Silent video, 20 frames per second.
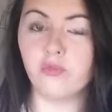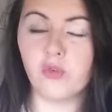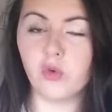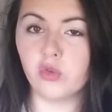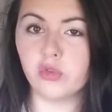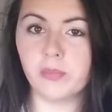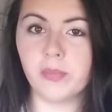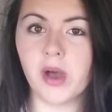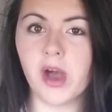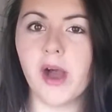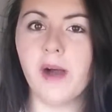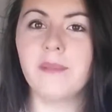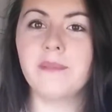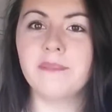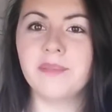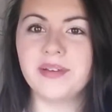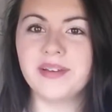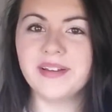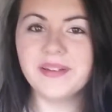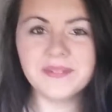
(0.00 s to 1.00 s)
falls apart,
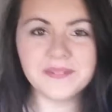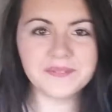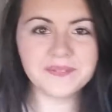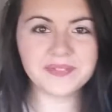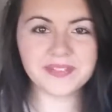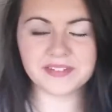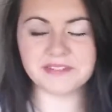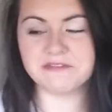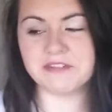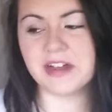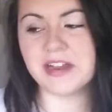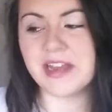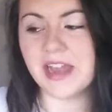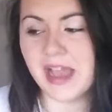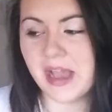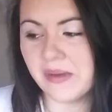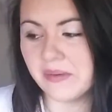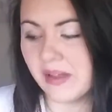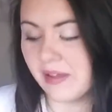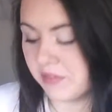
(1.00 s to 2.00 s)
but right
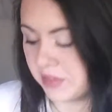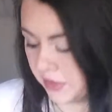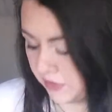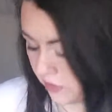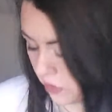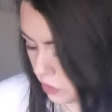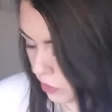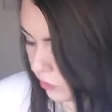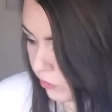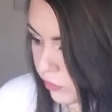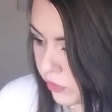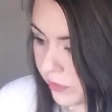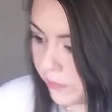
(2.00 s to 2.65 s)
now everything's going good